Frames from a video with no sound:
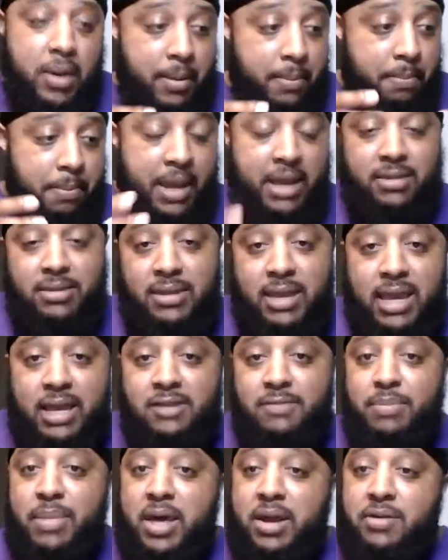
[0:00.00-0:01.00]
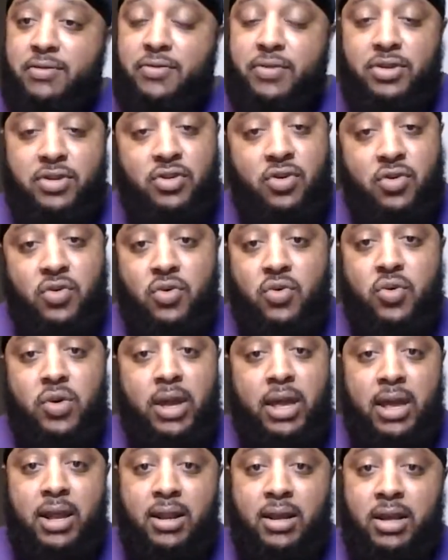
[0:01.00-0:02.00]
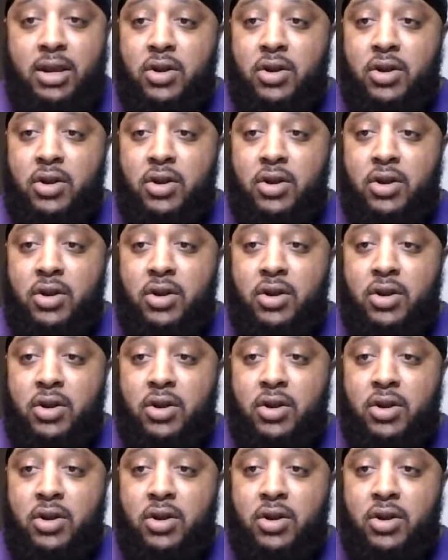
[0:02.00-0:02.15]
make things better for you, and,